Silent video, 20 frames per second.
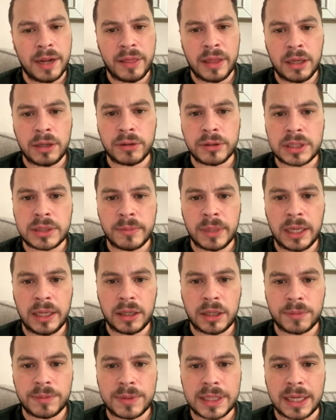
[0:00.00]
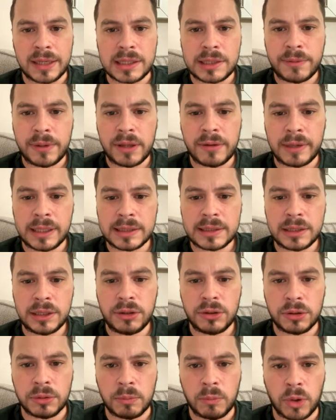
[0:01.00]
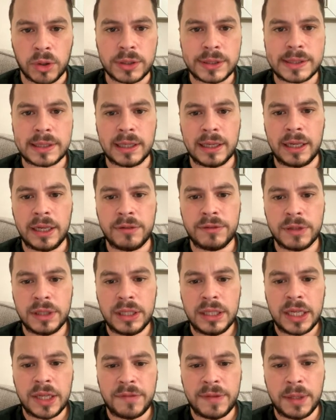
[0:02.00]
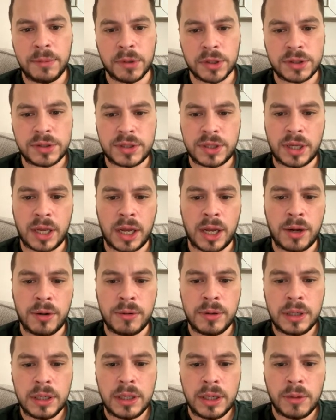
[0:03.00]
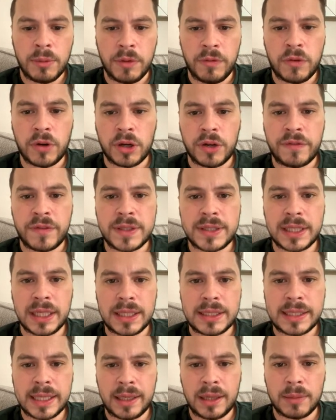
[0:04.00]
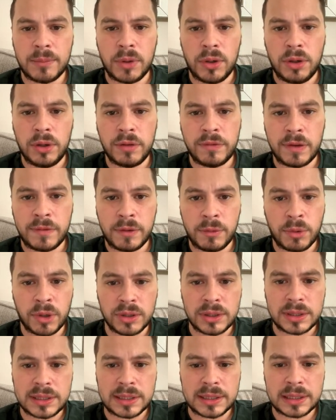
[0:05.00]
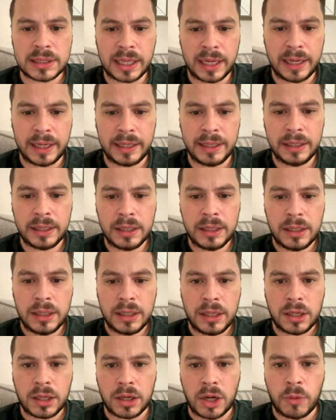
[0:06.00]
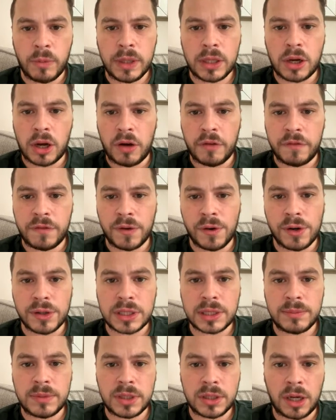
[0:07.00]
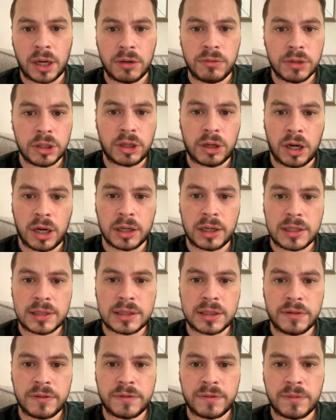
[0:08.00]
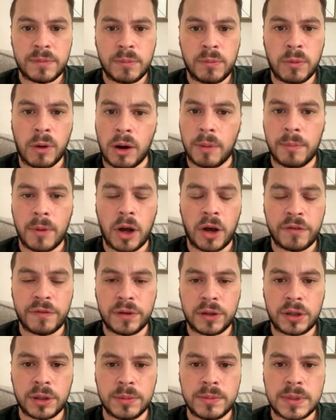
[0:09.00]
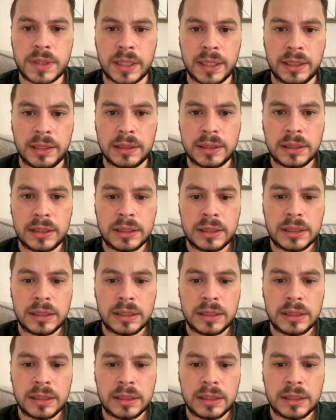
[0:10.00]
I think ultimately it comes down to whether Anthony Gordon wants to leave. If he wants to go, we've got to facilitate the move. If he wants to stay, you know, we can't force him to go regardless of what offer comes in.